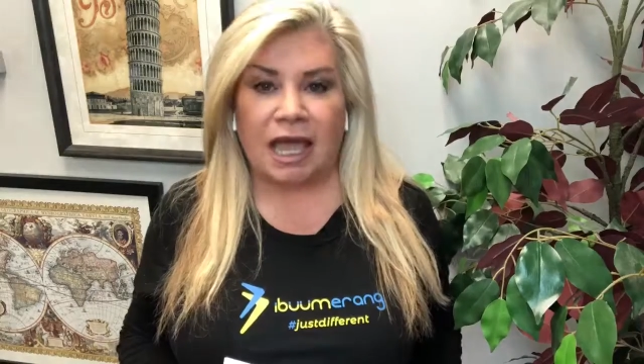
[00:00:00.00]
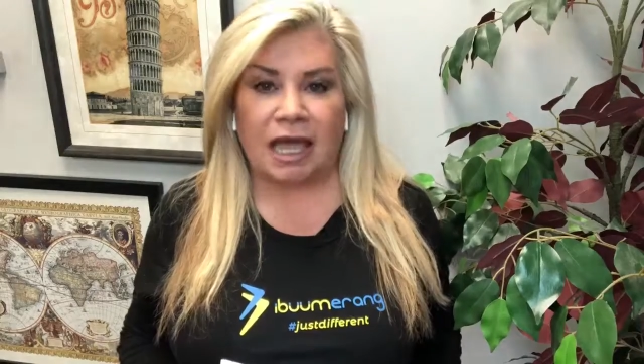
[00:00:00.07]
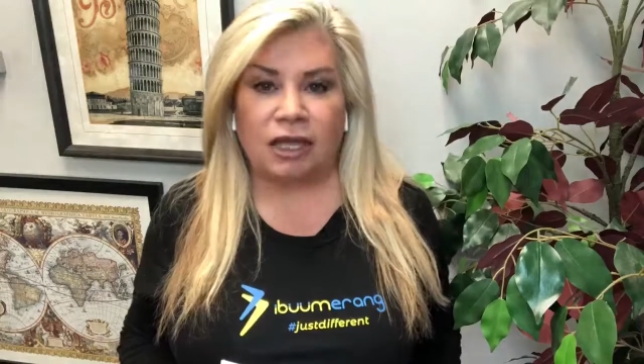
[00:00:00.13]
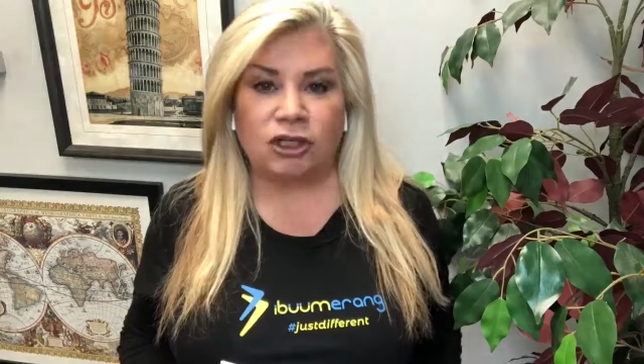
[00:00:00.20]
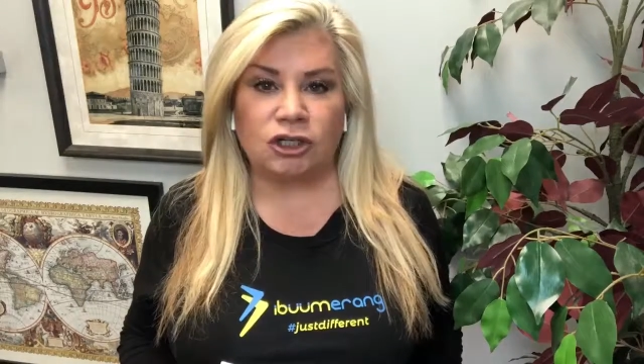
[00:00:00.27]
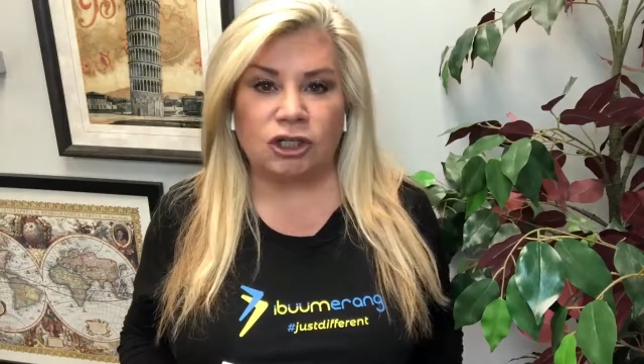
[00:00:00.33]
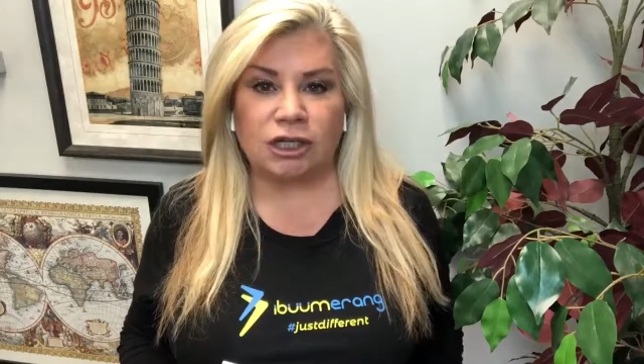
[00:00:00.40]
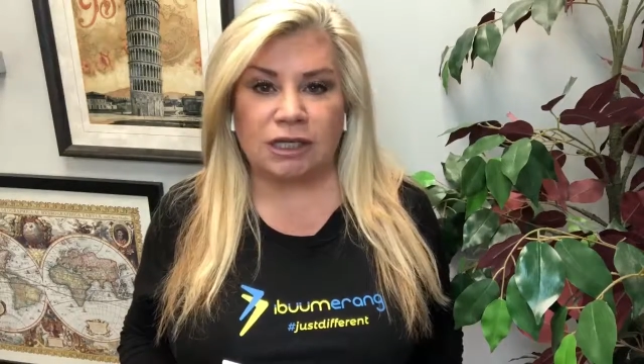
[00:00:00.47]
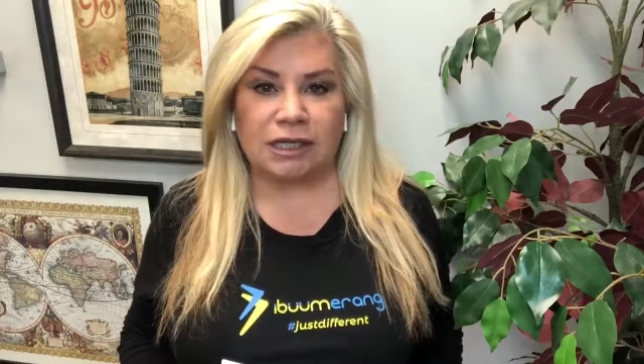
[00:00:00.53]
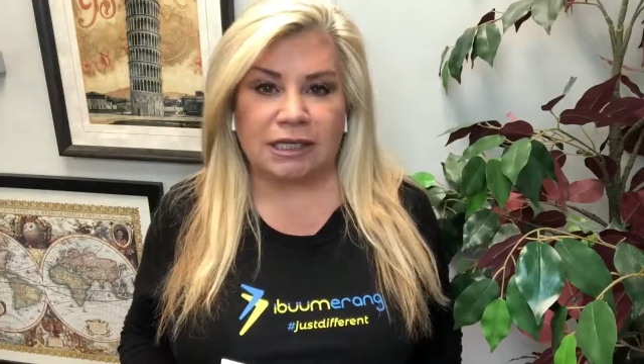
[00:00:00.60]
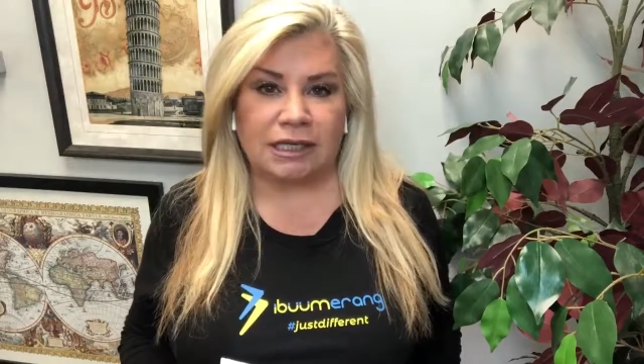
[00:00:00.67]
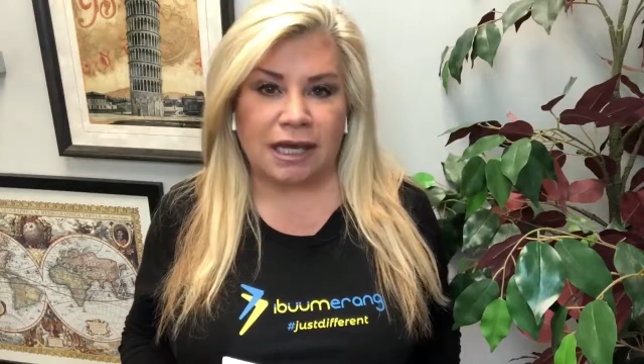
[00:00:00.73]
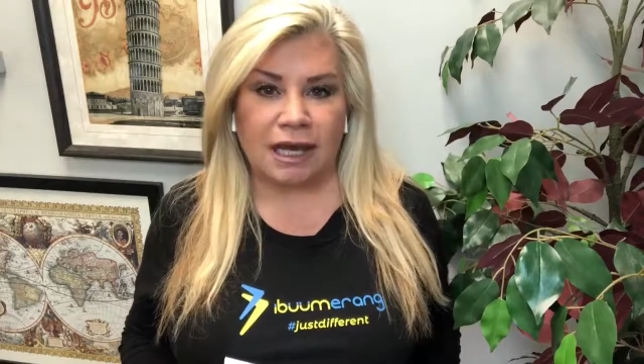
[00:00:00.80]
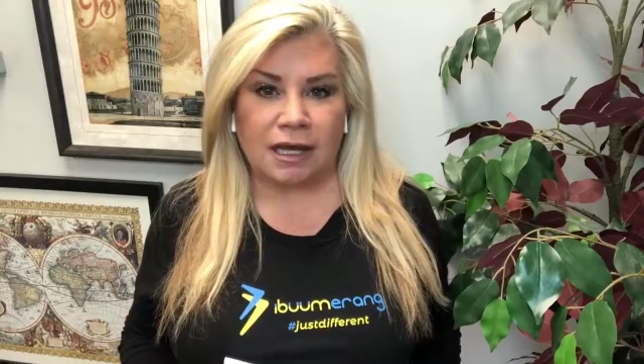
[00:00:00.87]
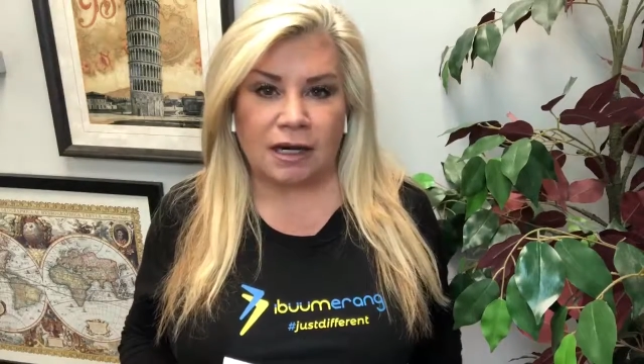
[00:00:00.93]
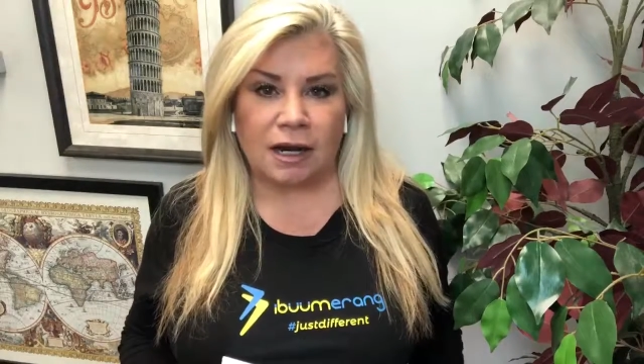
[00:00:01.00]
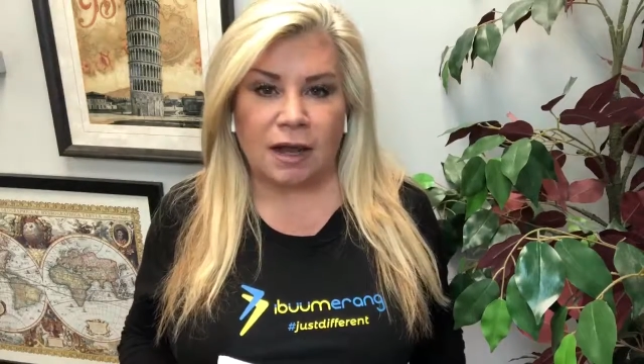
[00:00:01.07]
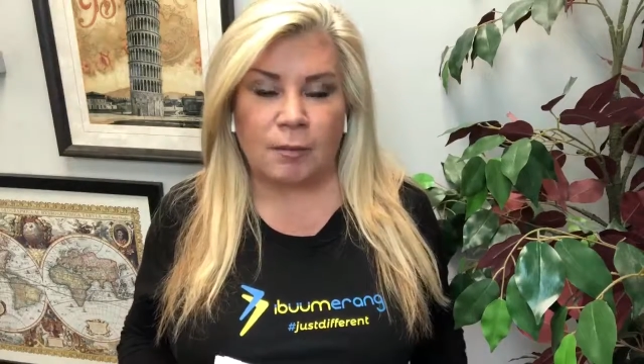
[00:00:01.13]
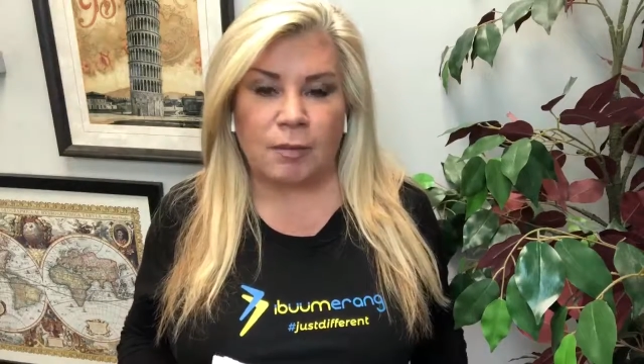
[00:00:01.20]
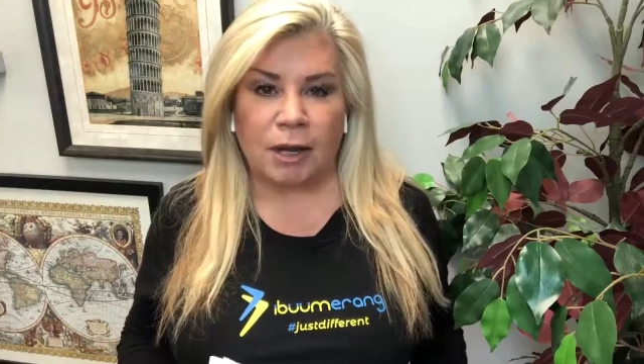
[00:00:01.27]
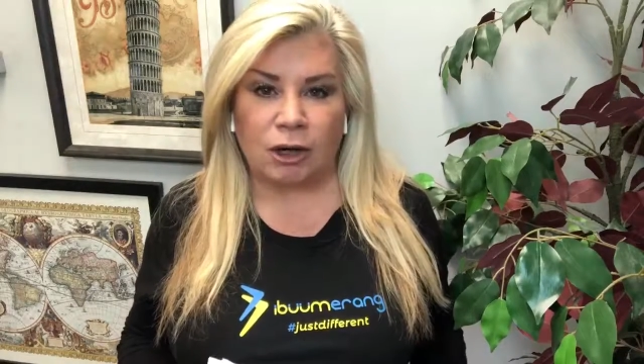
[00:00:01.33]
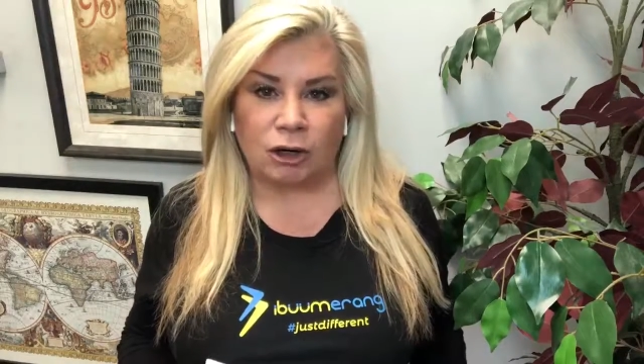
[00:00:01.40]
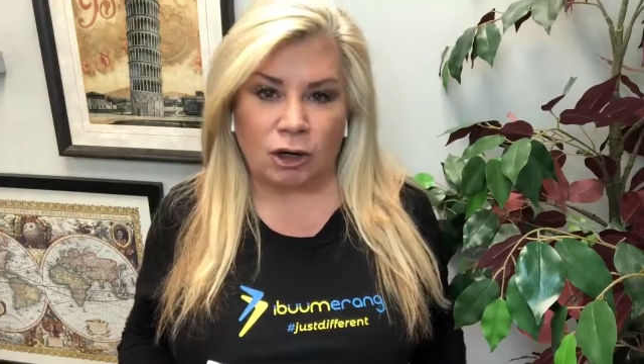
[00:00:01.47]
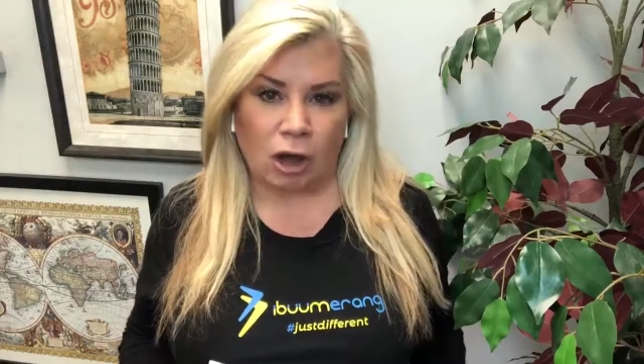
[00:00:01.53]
and you're gonna get better